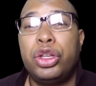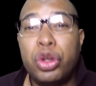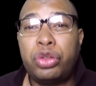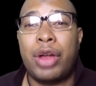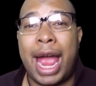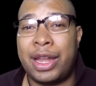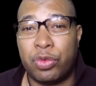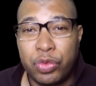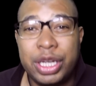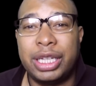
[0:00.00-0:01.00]
You trying to
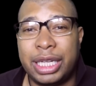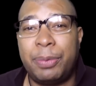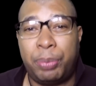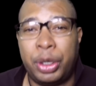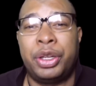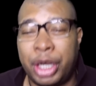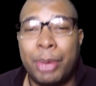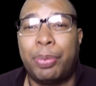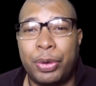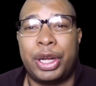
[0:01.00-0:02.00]
really put an
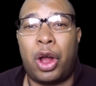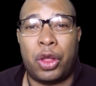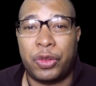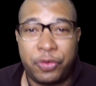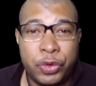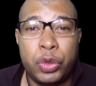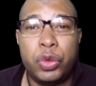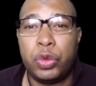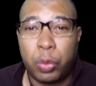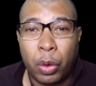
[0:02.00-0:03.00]
imprint on the
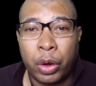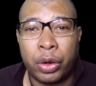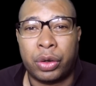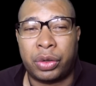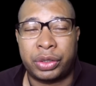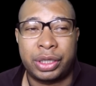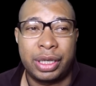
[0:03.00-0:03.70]
food world.